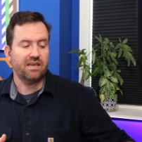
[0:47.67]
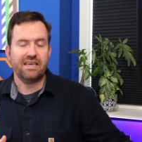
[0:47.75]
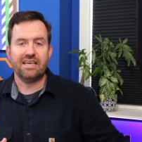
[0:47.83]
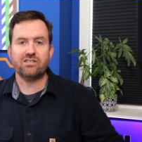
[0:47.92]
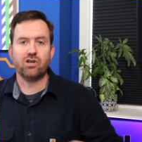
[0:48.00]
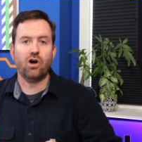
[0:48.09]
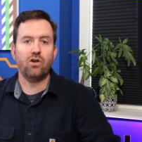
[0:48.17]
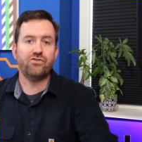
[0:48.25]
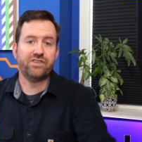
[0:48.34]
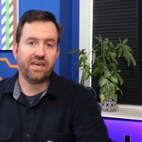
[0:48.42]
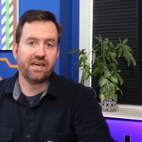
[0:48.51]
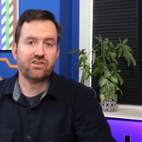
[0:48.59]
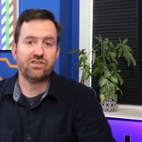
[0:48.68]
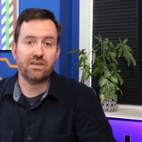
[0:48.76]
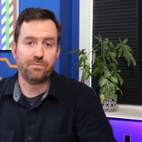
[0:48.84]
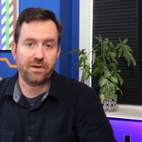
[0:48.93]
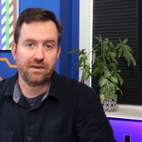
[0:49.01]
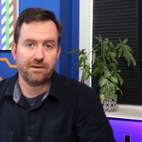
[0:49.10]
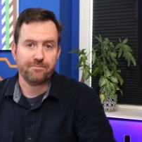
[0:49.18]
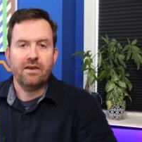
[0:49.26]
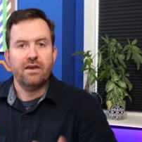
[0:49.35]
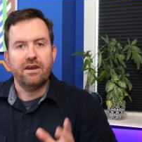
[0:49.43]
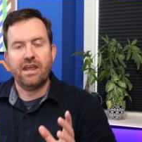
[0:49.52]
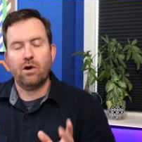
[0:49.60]
is called DHCP.
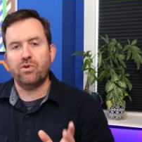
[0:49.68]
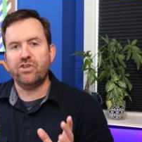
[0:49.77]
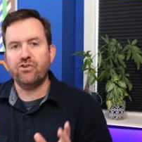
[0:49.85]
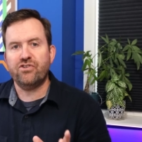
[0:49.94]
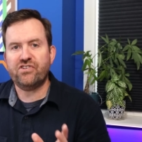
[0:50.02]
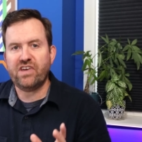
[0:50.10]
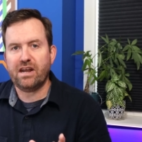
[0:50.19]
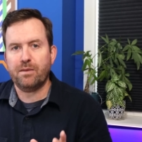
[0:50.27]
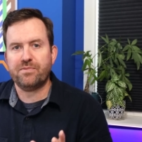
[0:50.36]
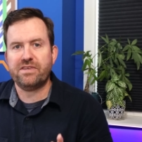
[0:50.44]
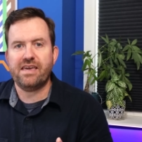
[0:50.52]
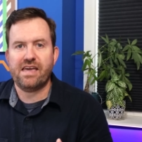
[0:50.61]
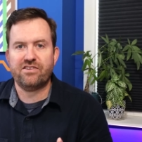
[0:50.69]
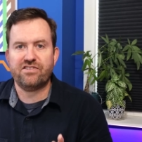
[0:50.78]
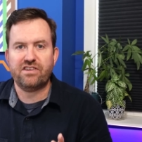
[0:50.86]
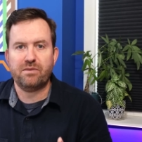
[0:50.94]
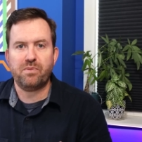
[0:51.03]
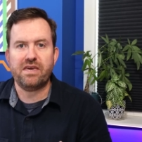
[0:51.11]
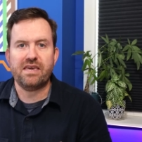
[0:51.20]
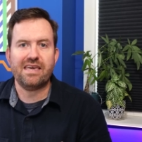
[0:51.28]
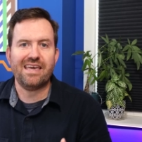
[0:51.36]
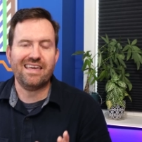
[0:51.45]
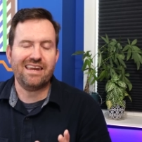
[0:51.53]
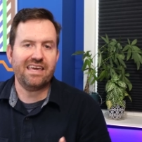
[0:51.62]
Now when you set up
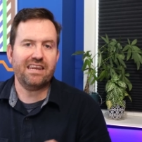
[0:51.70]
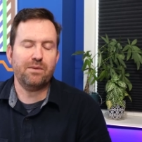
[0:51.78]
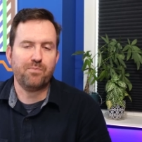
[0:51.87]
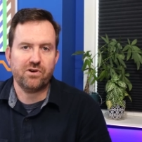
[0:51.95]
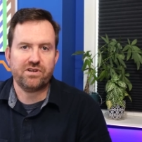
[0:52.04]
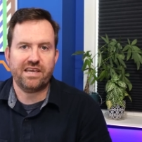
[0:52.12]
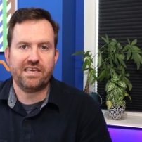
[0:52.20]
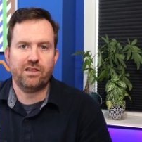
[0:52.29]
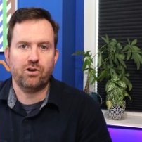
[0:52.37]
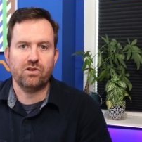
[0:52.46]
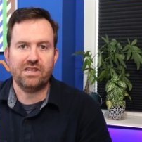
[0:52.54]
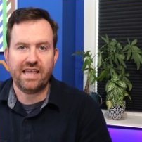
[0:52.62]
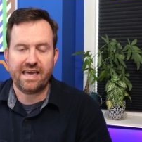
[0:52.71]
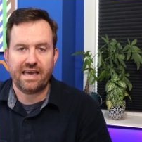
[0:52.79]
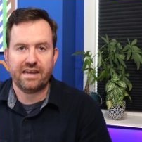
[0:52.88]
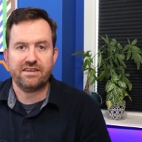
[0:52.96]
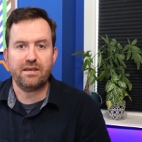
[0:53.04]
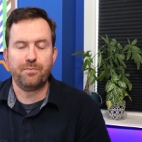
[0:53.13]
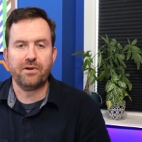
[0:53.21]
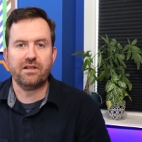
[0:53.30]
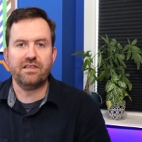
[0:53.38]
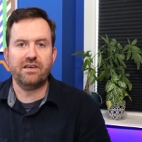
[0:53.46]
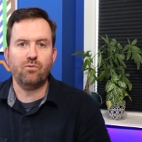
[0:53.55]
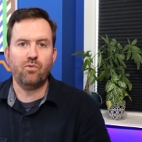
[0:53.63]
DHCP in any particular LAN,
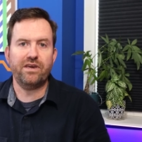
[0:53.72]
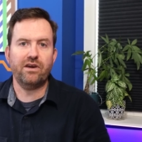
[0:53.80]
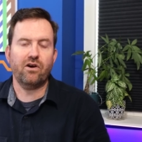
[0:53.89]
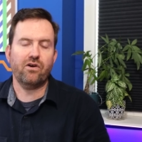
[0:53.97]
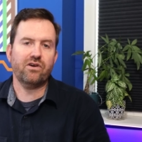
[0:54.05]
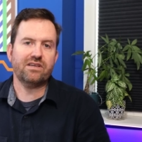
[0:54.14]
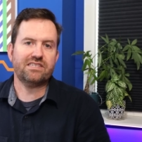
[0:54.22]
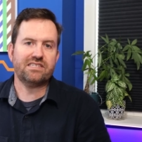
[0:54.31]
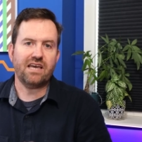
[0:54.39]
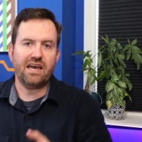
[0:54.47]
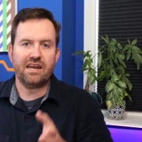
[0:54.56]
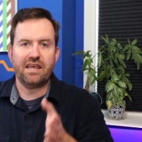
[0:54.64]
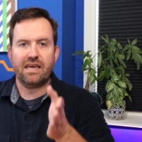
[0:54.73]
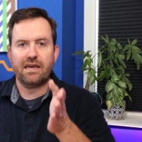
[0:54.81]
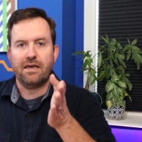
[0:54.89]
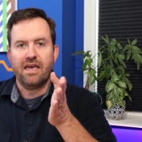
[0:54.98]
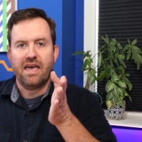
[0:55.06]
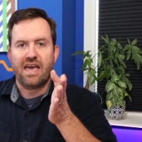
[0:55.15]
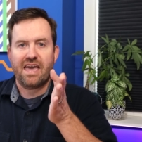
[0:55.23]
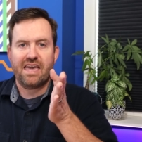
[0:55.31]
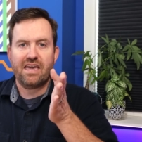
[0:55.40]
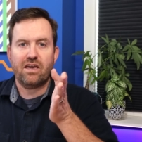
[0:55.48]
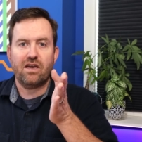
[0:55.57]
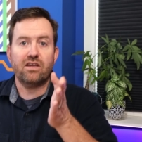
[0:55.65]
typically we are assigning
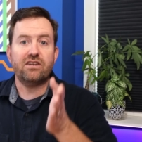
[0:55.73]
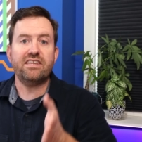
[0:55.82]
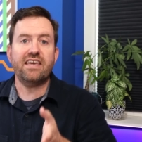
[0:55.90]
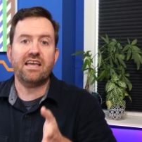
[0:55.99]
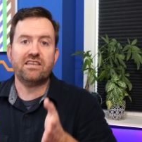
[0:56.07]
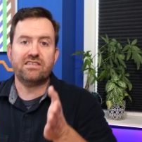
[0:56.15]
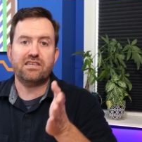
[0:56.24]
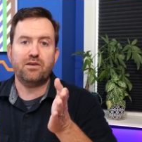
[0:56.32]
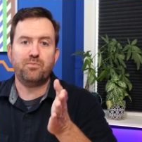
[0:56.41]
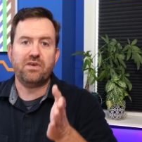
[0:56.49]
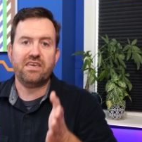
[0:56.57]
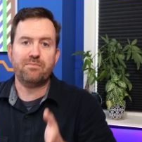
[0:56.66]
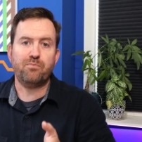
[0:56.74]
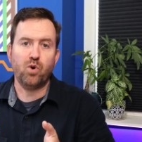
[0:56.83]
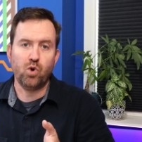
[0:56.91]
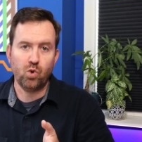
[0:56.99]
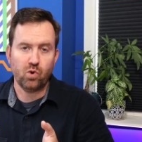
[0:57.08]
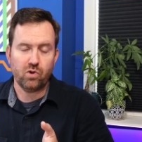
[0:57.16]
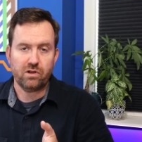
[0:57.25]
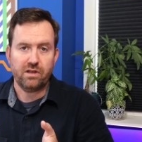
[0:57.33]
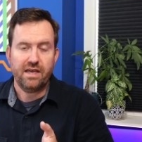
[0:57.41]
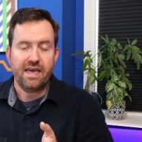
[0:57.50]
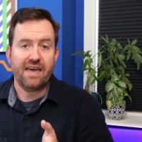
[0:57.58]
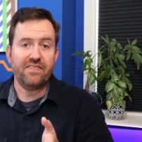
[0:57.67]
a DHCP pool.
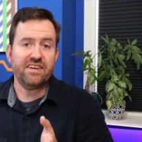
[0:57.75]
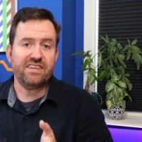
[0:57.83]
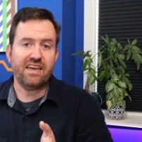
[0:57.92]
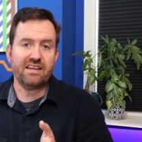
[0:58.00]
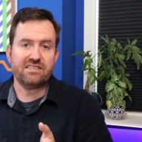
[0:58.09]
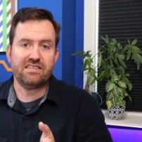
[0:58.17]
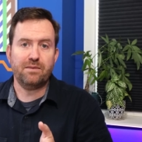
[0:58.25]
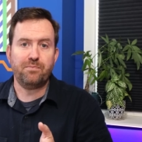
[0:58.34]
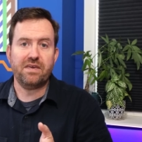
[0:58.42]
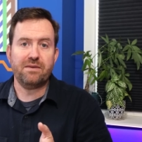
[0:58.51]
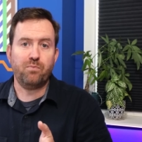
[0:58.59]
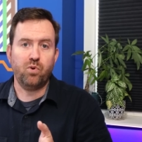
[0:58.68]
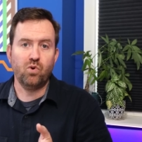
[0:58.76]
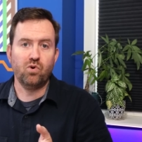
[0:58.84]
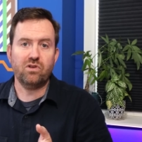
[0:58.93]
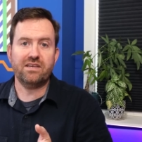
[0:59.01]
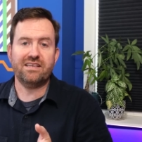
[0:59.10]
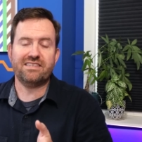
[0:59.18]
And the DHCP pool is